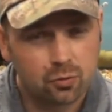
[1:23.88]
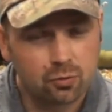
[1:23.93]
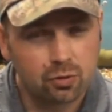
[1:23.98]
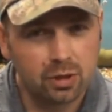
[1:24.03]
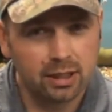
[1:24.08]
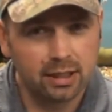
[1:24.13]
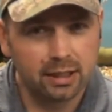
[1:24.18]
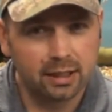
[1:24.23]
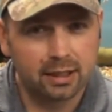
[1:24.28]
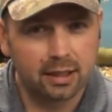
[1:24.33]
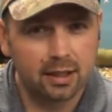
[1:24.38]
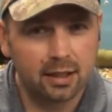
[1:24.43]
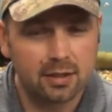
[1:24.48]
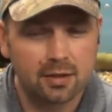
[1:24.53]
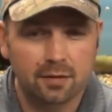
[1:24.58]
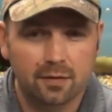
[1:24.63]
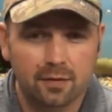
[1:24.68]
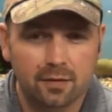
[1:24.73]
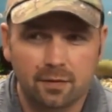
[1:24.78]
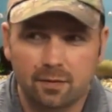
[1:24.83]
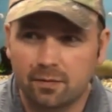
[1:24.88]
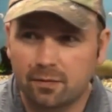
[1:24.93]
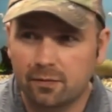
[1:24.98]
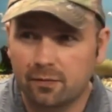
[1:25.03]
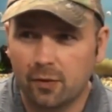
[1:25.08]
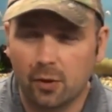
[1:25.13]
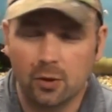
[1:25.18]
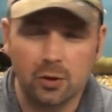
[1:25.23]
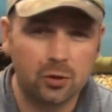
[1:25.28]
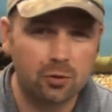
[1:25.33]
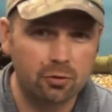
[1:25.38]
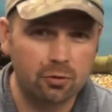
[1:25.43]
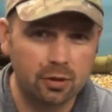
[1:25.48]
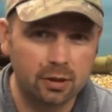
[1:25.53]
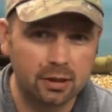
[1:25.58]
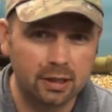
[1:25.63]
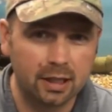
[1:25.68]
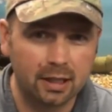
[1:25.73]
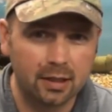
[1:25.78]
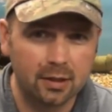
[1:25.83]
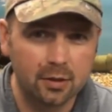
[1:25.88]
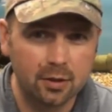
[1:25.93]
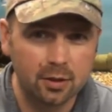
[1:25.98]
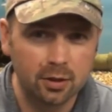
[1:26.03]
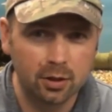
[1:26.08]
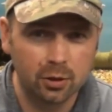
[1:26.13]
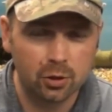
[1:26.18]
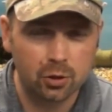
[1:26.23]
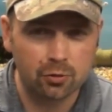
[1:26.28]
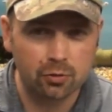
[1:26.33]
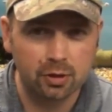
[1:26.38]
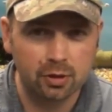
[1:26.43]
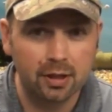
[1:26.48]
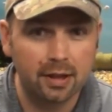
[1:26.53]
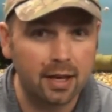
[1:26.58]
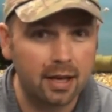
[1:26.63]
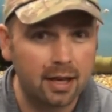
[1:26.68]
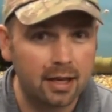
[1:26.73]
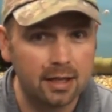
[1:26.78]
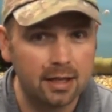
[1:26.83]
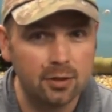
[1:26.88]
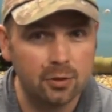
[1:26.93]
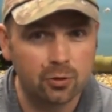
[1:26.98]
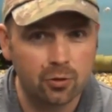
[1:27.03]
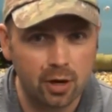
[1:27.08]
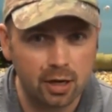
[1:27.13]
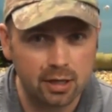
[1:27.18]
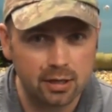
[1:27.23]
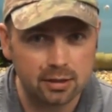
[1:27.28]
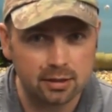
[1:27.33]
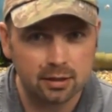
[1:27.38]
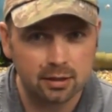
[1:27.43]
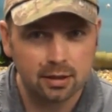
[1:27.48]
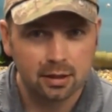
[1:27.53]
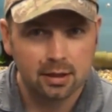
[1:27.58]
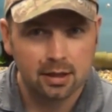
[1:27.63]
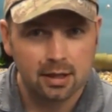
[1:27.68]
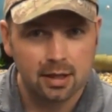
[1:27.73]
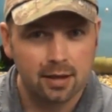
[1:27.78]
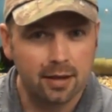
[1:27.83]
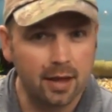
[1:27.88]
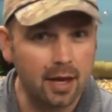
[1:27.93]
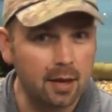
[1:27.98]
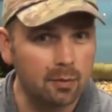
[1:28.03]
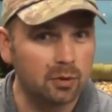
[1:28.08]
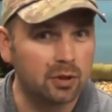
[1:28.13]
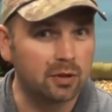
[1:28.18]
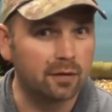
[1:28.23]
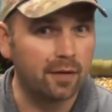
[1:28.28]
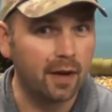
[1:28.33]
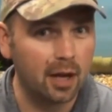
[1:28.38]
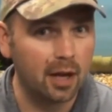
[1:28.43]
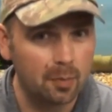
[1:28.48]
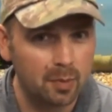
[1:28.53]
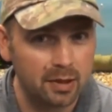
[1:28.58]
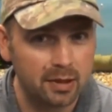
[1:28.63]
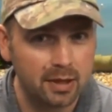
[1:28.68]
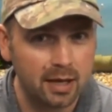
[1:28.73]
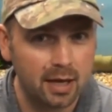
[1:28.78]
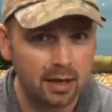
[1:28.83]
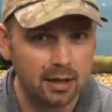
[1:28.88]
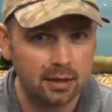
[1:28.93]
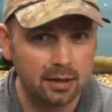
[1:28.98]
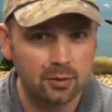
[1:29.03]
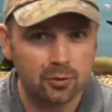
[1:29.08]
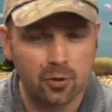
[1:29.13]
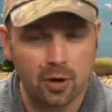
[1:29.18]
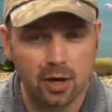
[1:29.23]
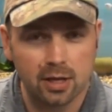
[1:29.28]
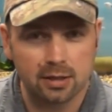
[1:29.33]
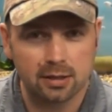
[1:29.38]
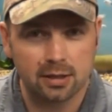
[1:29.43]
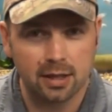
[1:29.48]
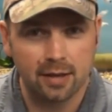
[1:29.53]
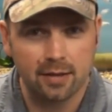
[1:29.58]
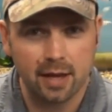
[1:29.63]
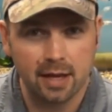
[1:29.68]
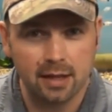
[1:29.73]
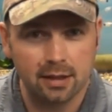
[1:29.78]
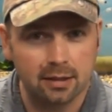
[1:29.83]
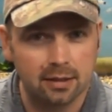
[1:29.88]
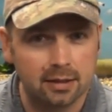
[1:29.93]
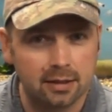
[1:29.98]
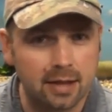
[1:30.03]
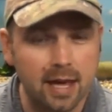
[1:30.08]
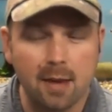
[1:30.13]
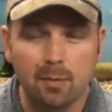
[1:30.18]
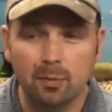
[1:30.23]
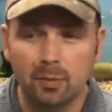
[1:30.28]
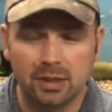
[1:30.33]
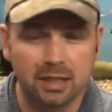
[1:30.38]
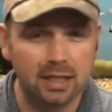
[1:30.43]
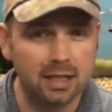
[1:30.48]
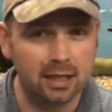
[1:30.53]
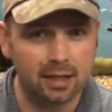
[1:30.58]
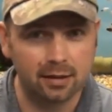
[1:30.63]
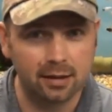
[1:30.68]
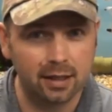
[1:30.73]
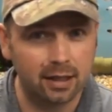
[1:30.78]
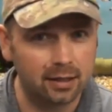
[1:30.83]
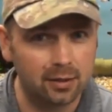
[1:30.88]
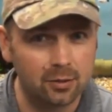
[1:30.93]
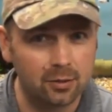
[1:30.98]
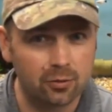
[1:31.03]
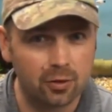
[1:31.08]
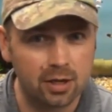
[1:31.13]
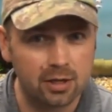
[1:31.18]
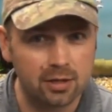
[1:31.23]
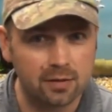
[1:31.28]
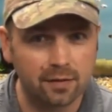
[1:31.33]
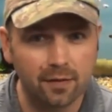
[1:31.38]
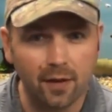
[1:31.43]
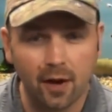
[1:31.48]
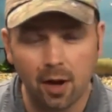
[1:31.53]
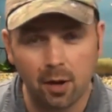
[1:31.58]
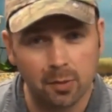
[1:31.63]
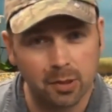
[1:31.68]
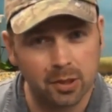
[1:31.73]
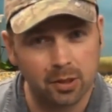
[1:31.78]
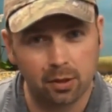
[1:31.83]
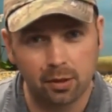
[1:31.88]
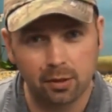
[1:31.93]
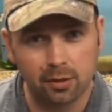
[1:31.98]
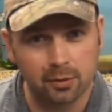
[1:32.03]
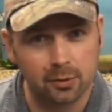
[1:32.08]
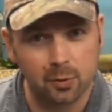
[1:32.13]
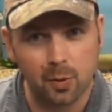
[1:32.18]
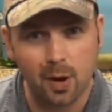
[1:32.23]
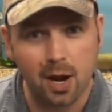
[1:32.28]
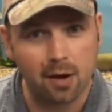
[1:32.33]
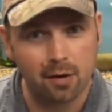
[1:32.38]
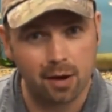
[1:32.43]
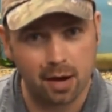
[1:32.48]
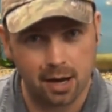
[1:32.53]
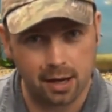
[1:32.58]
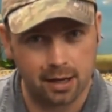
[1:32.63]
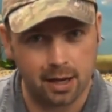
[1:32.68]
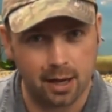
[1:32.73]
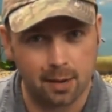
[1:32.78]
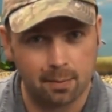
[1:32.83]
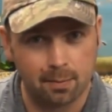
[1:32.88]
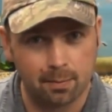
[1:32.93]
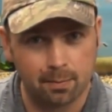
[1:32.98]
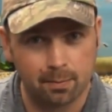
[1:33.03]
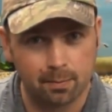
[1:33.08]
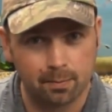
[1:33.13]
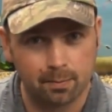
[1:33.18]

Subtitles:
Really a case of fostering and nurturing their interest, them developing their interest, and then them taking that interest far beyond where I am.